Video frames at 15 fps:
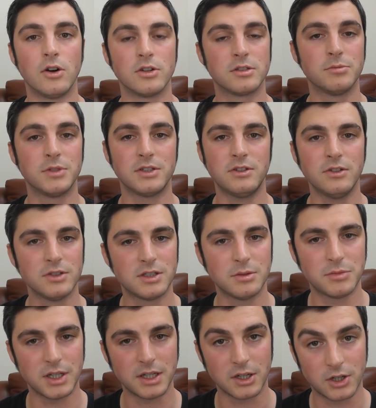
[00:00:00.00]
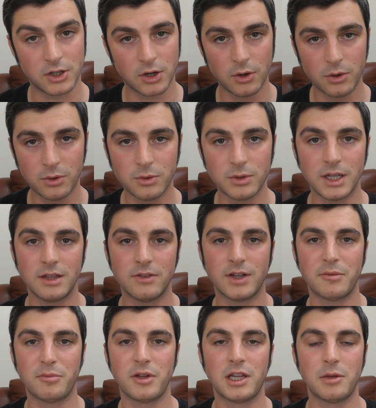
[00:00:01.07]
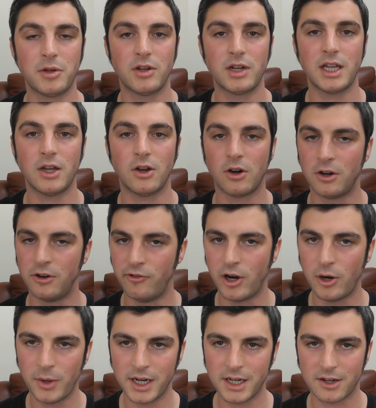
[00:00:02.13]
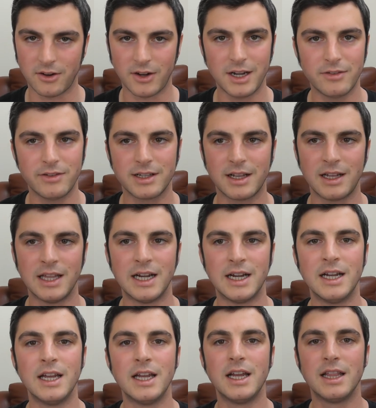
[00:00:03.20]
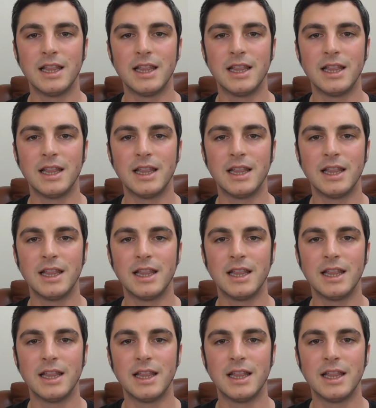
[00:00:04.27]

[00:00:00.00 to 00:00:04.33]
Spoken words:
or someone that's done something cool in the vaping community, or heroic, or anything like that,